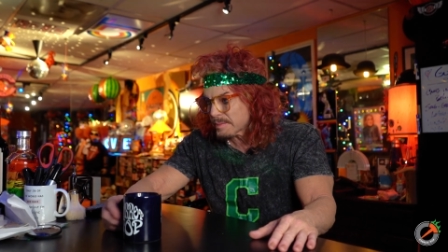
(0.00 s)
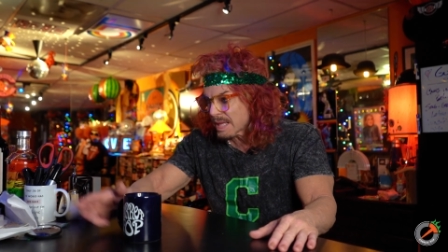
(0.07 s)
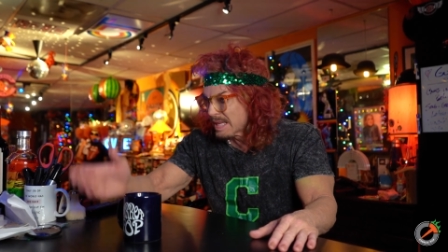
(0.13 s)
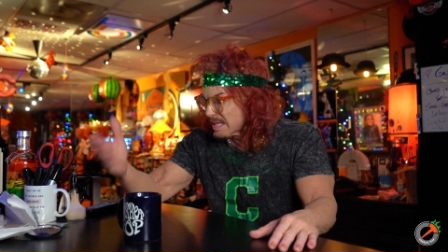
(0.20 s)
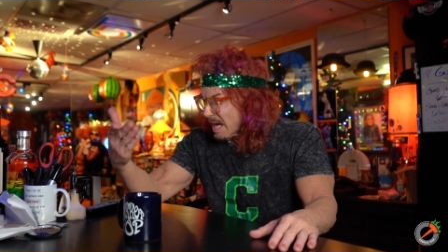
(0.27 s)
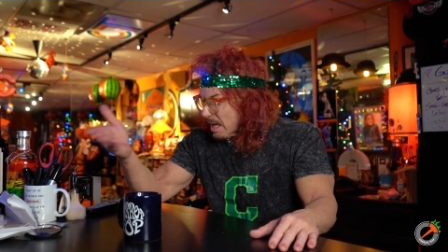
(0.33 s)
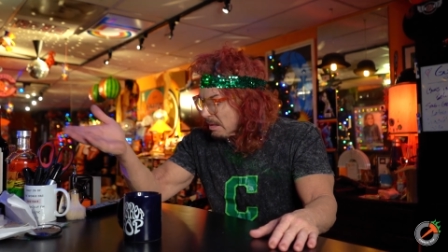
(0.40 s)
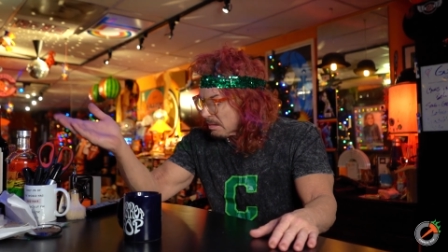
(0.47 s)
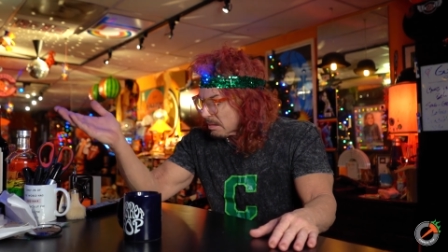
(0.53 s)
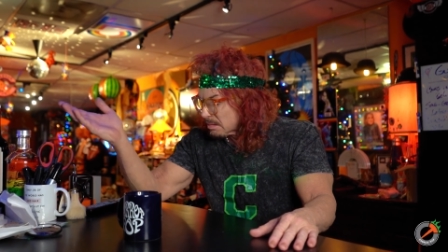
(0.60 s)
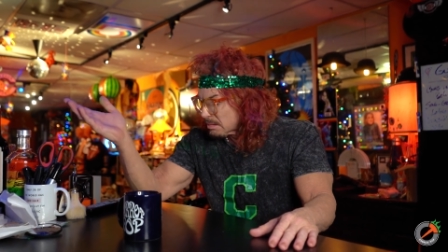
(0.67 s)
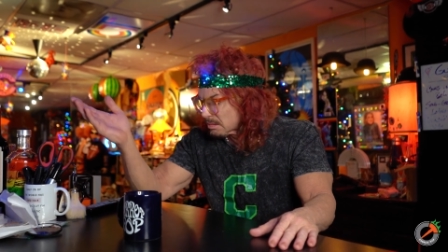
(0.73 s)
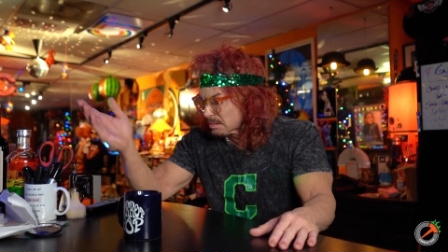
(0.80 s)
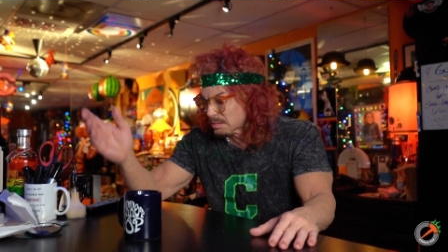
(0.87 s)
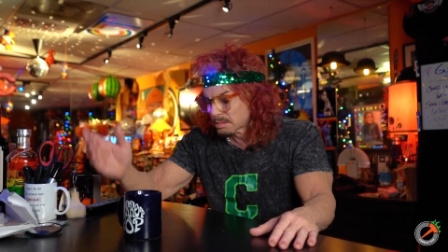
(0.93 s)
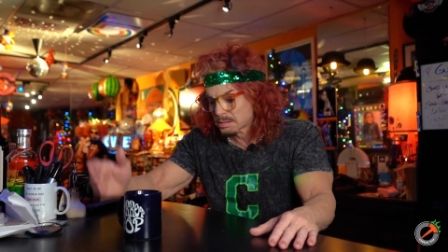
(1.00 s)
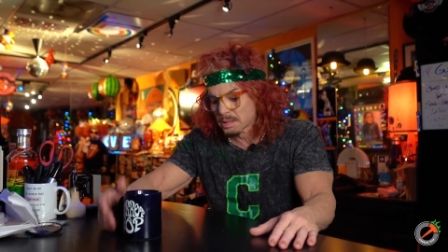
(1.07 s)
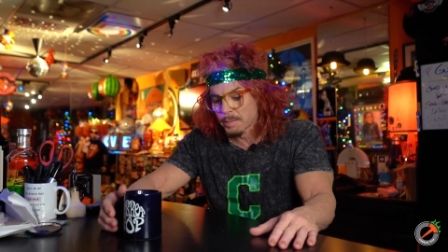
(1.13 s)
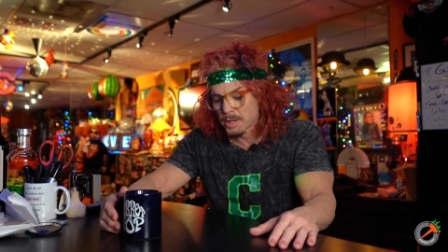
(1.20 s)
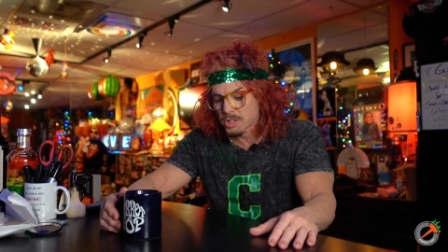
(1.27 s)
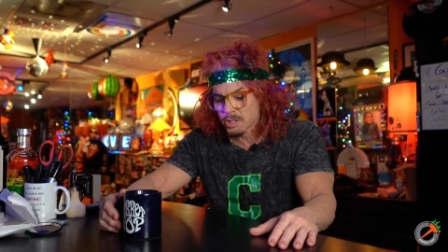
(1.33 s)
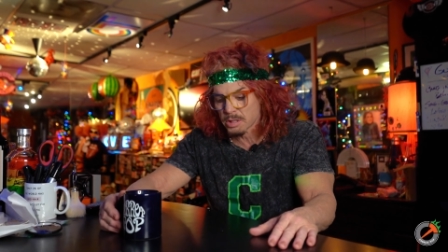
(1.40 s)
and not to
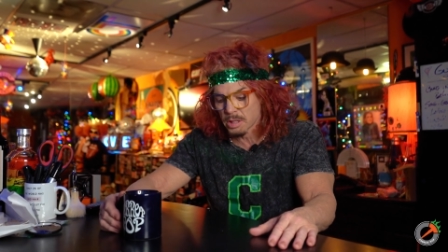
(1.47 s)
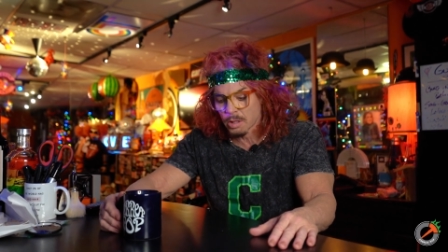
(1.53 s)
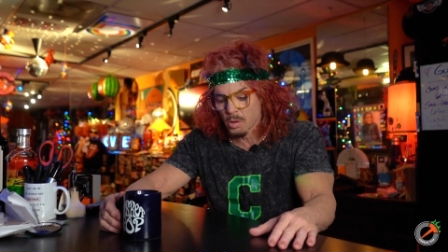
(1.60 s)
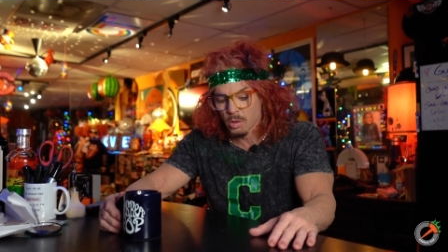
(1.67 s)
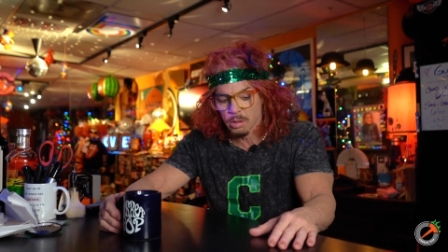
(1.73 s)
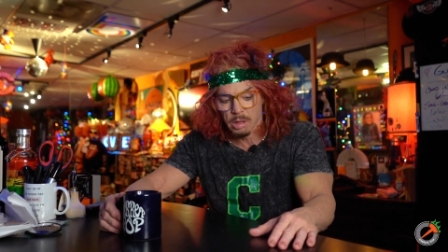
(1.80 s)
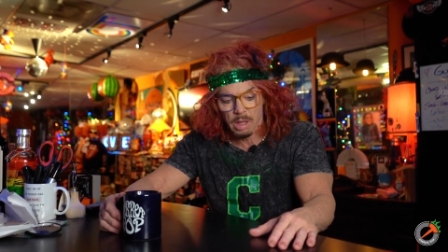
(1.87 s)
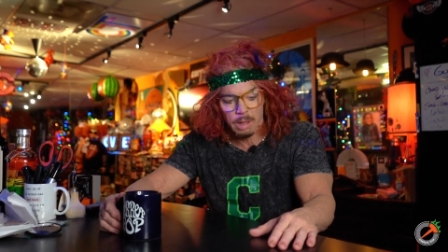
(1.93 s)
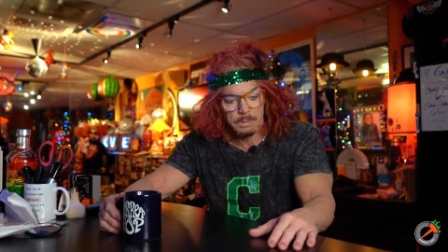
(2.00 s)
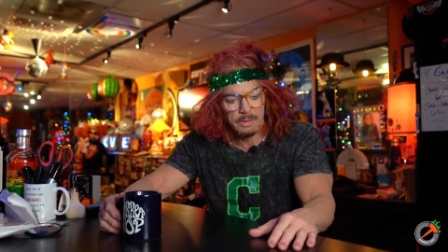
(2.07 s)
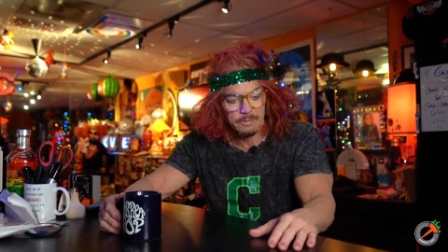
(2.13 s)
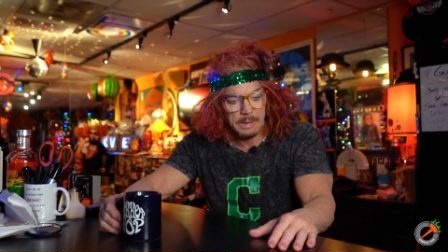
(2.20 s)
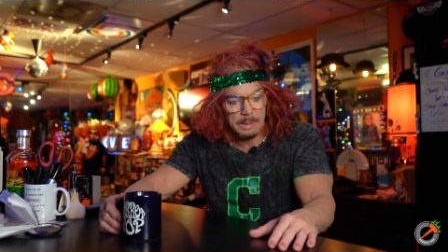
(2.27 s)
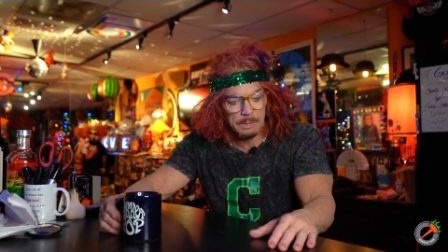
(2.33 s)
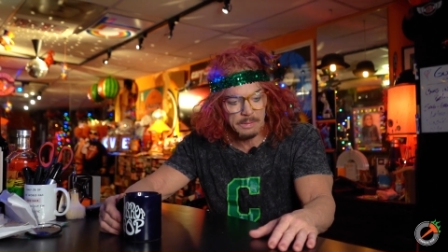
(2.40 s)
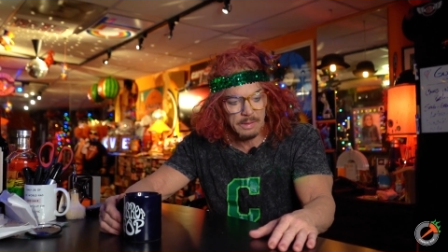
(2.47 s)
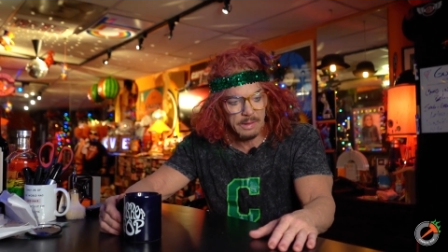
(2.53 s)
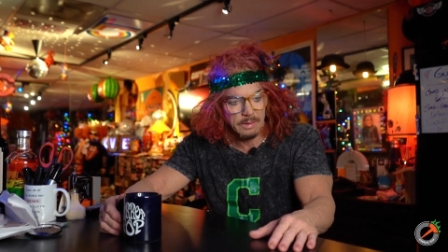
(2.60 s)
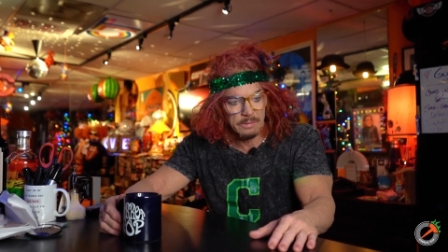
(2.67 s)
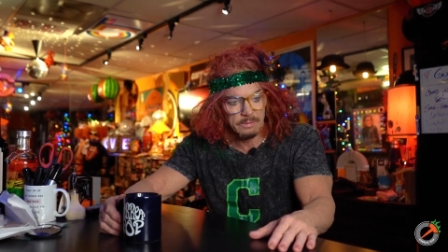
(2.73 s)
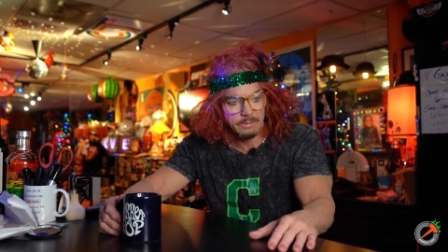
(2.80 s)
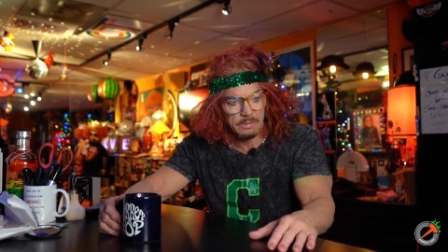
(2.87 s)
mention the whole club of people
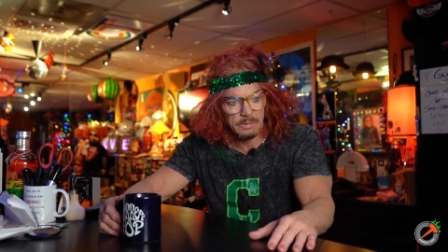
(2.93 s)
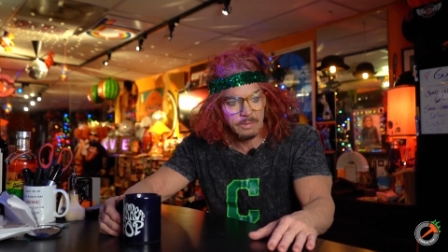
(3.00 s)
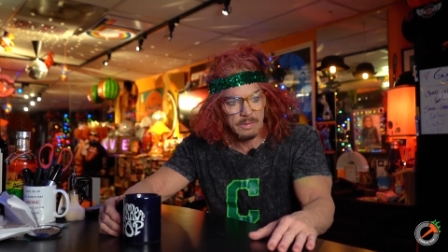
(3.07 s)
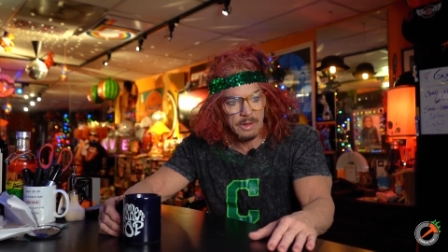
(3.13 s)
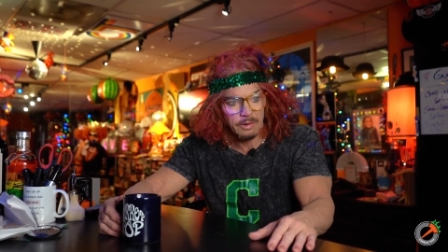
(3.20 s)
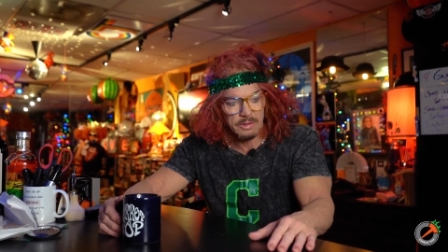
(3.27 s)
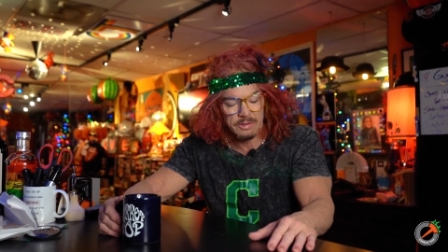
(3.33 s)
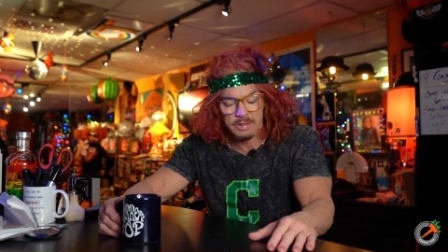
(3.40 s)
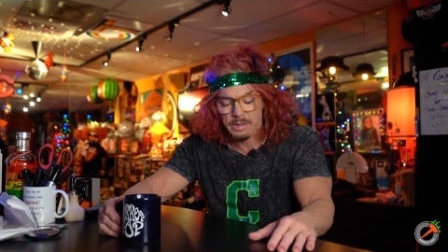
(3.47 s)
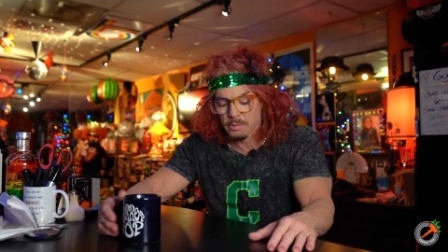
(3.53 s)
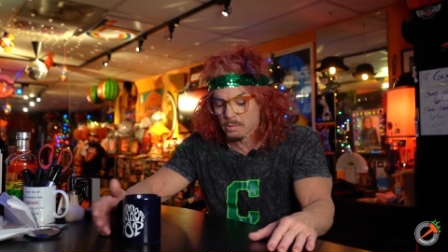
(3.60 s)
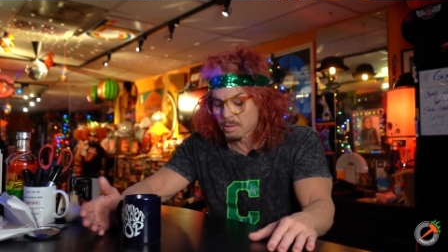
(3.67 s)
that are there to see a,